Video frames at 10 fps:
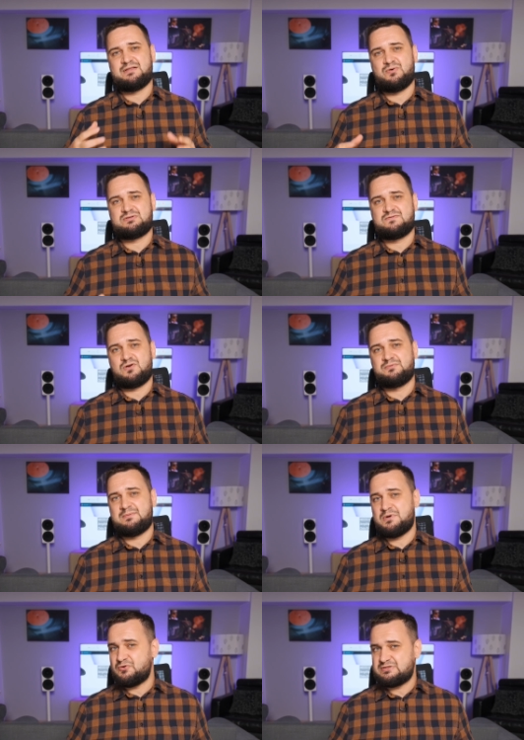notes from the
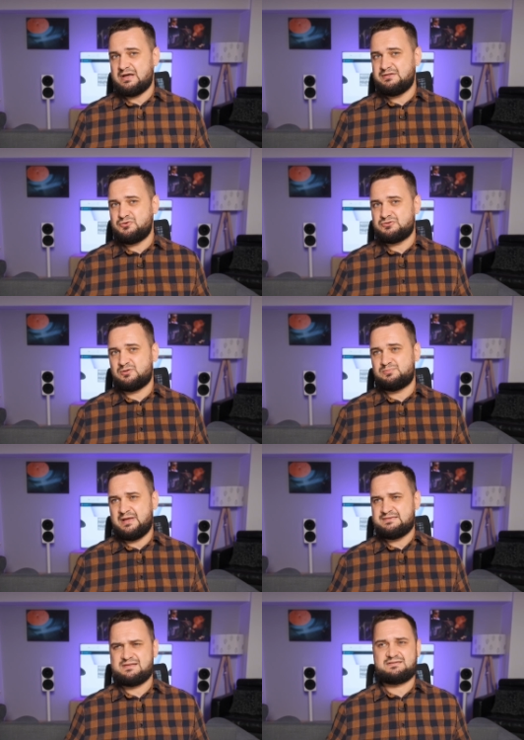most unusual
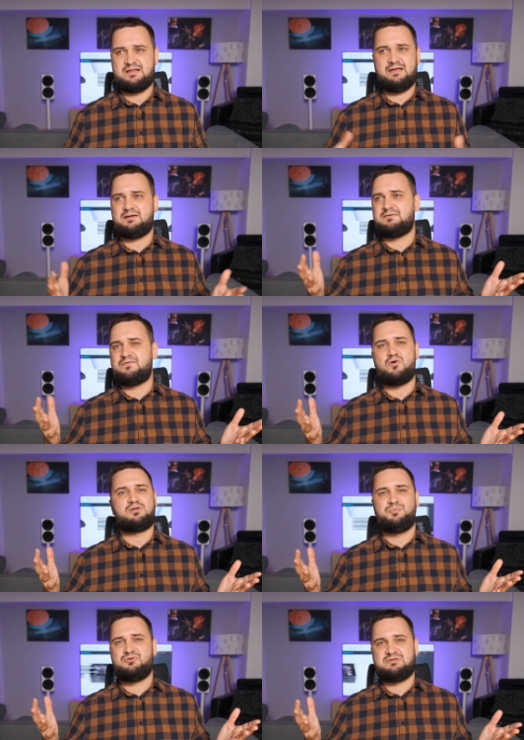places like
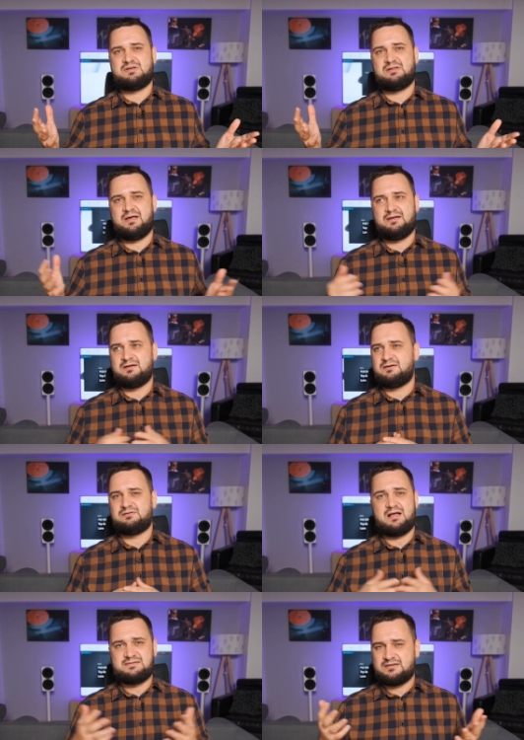folk music, like
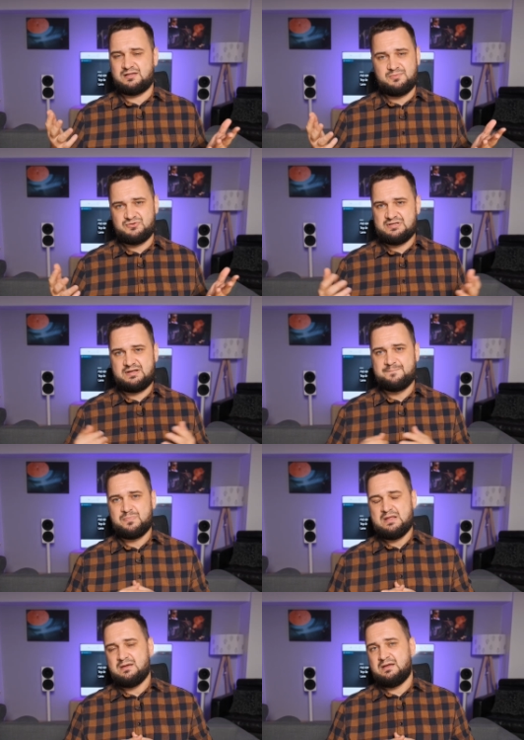classical music.
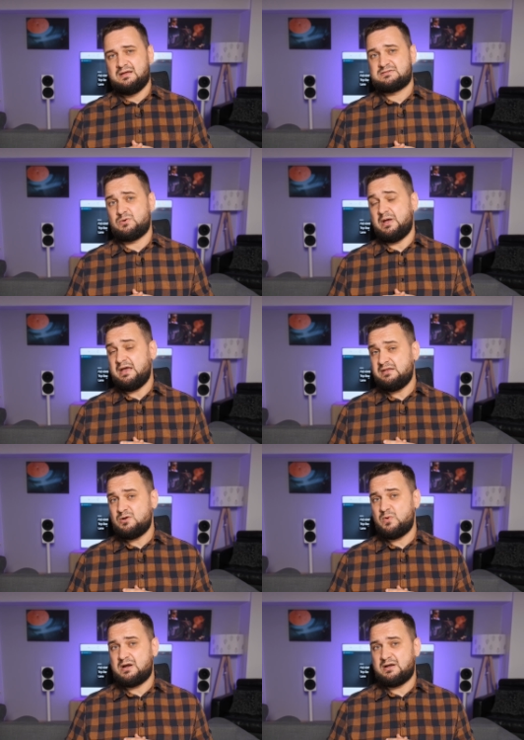So
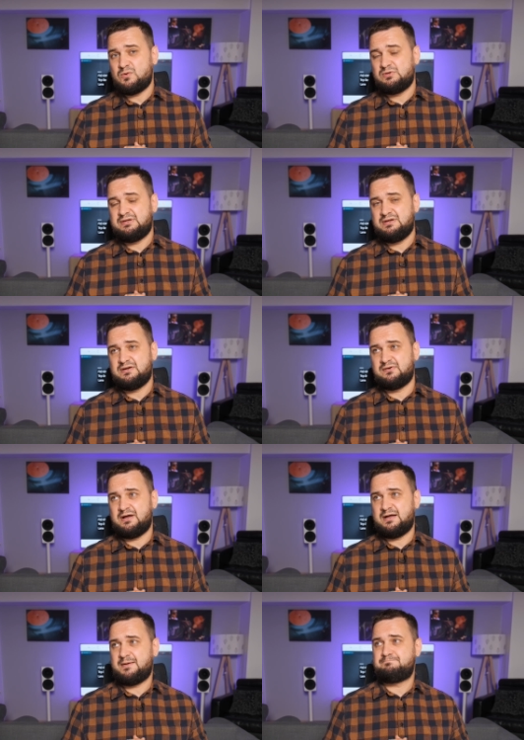anywhere I would hear
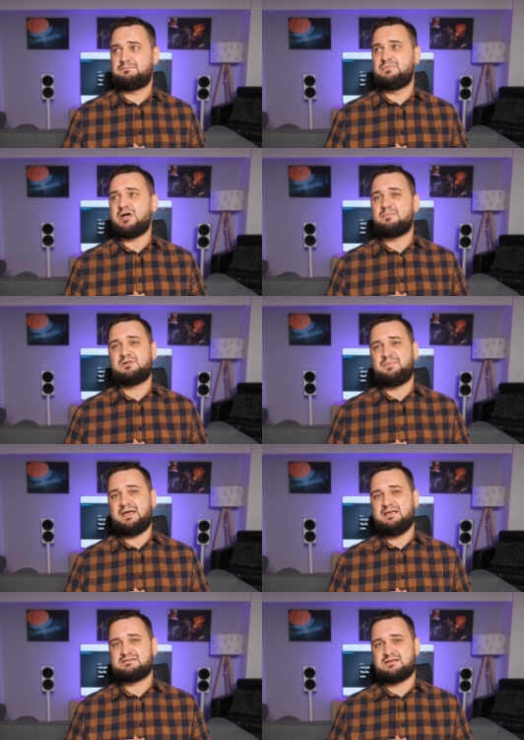double
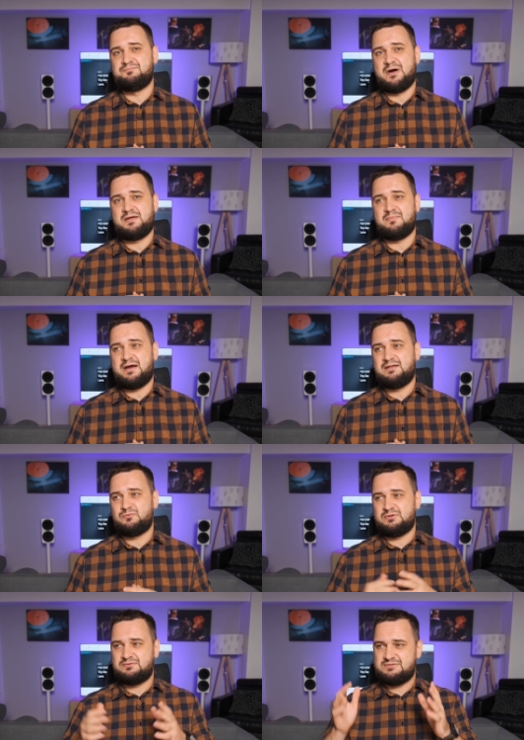bass, my mind
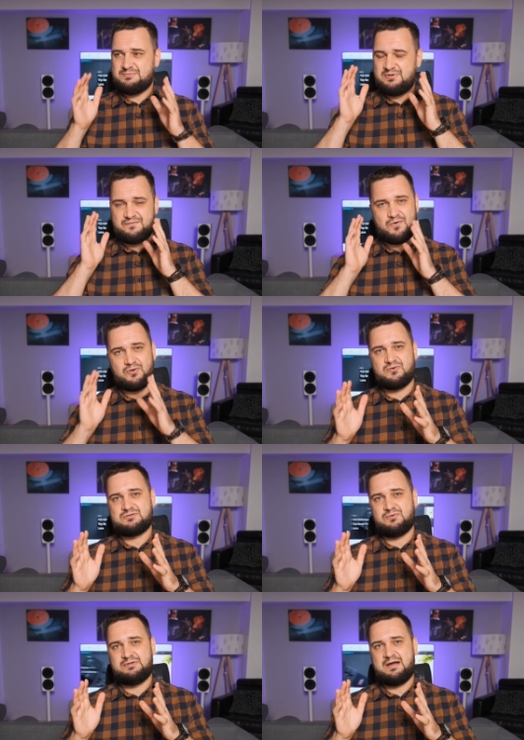would simply
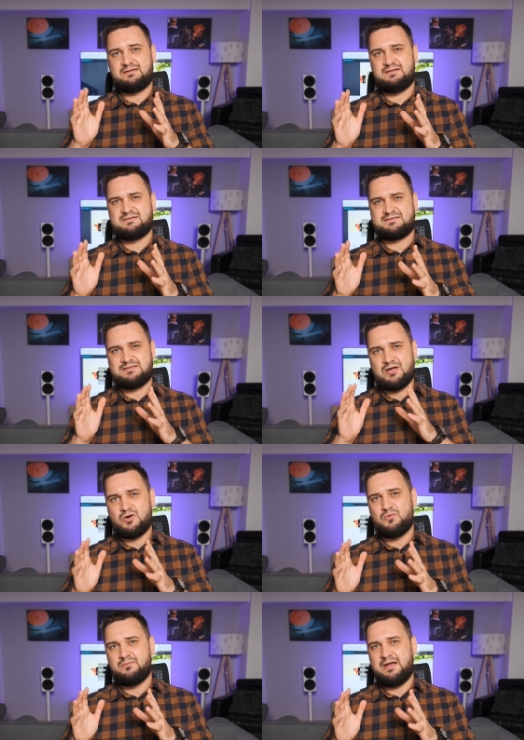focus on that
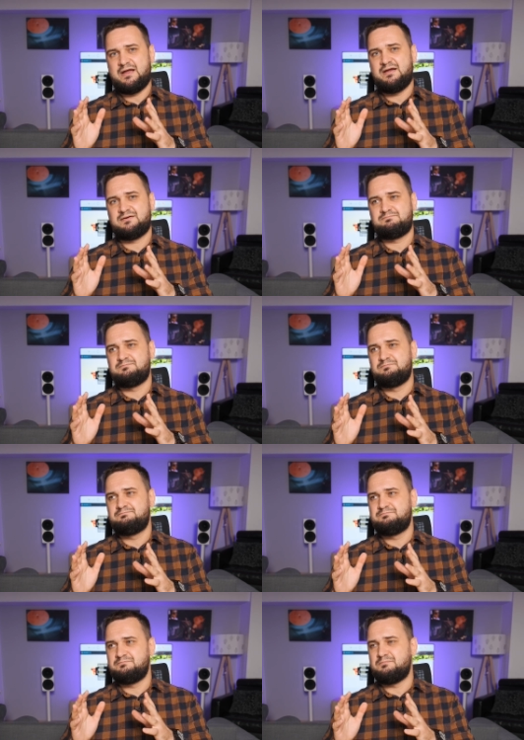slow air
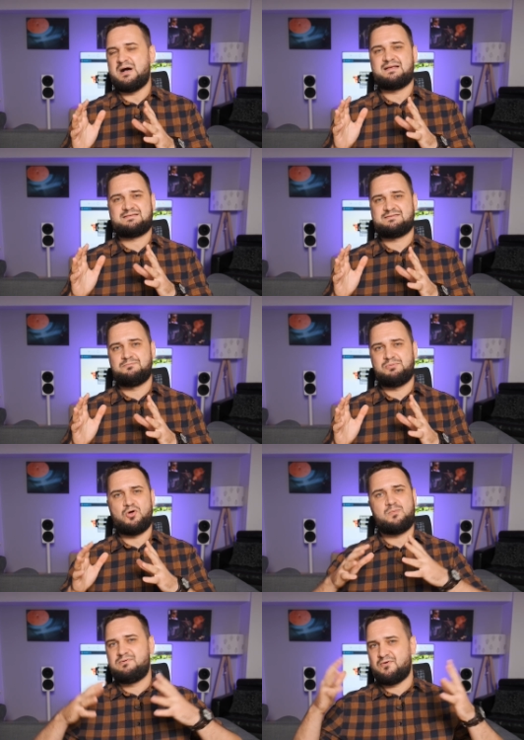mass
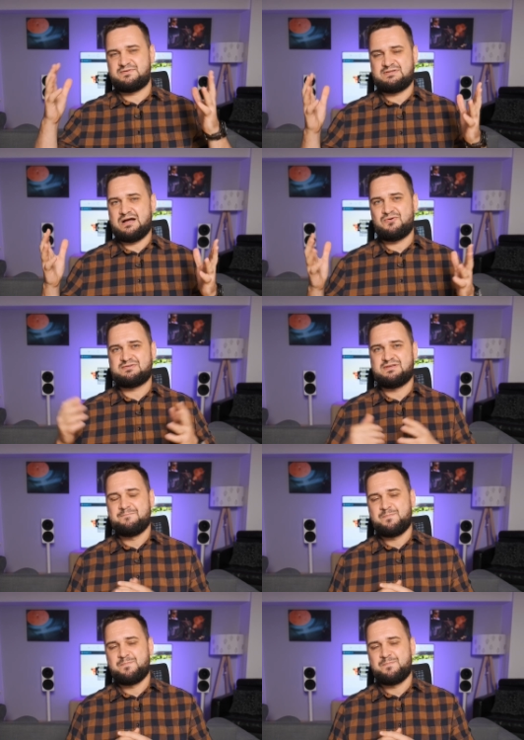blob of sounds.